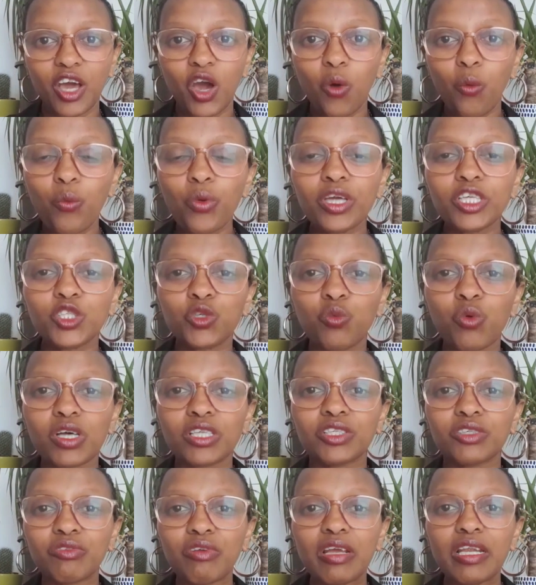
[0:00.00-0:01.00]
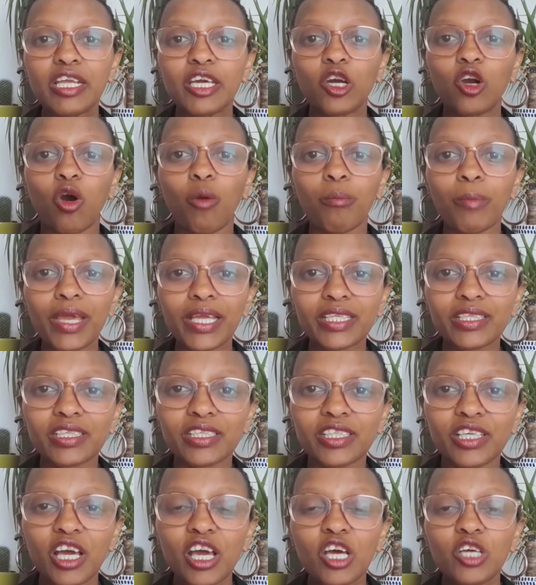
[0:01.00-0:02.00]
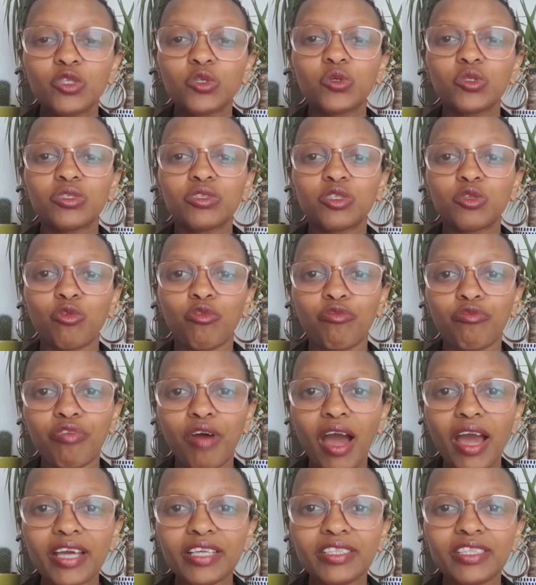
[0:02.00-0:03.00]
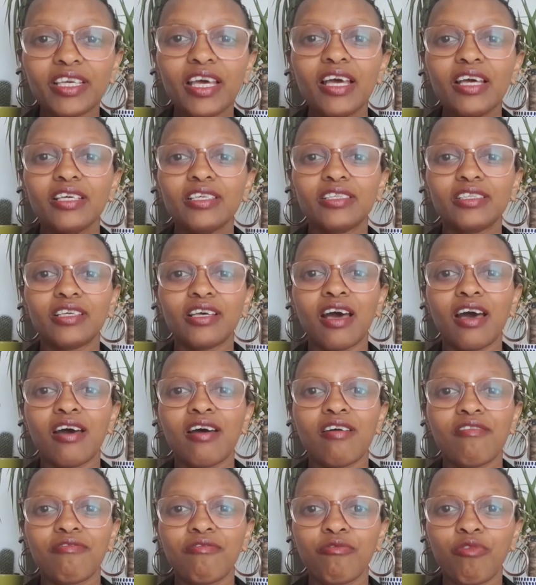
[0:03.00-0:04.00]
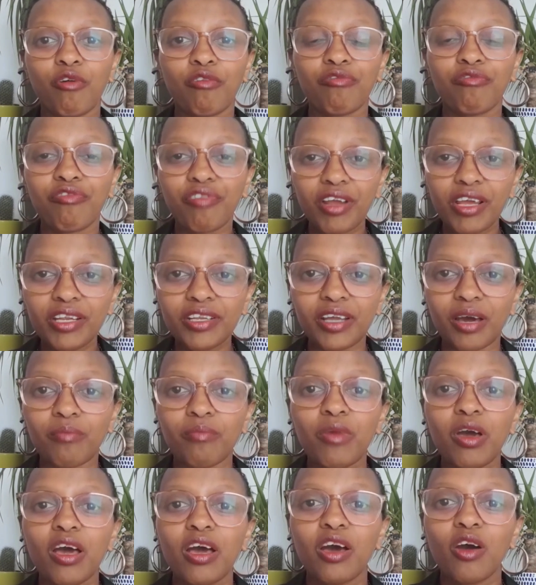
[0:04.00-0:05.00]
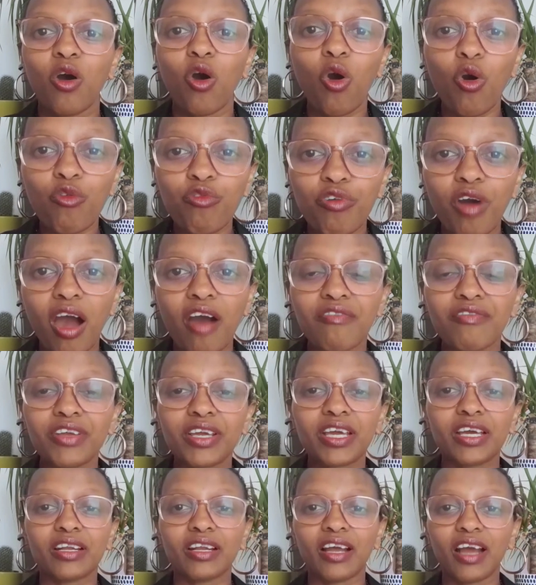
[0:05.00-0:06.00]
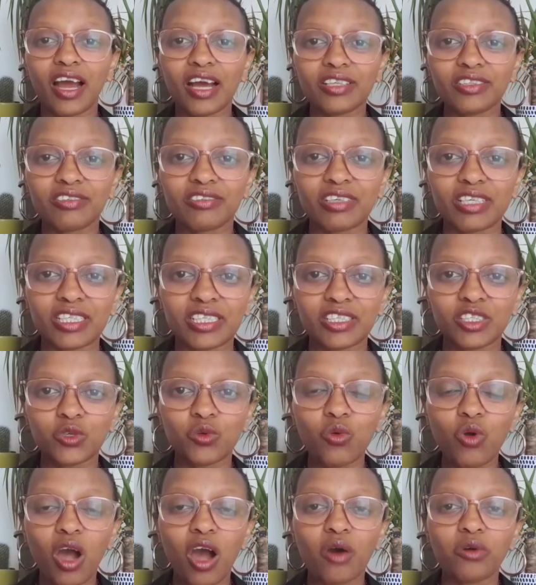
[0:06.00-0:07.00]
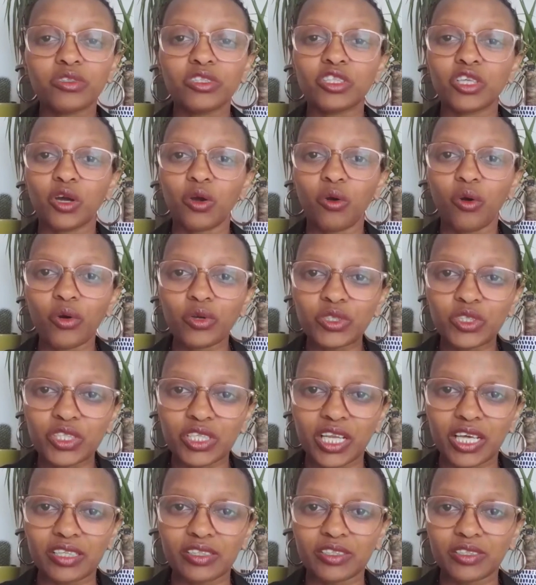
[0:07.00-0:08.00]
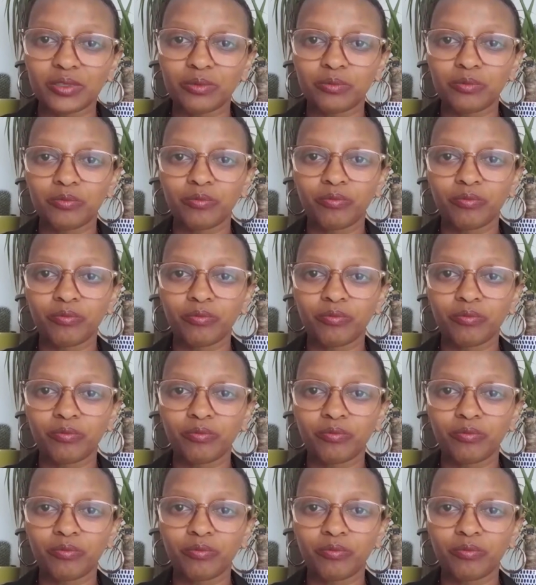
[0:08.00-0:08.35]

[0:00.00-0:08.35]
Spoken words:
which was really committed to fight for freedom of African countries throughout the continent.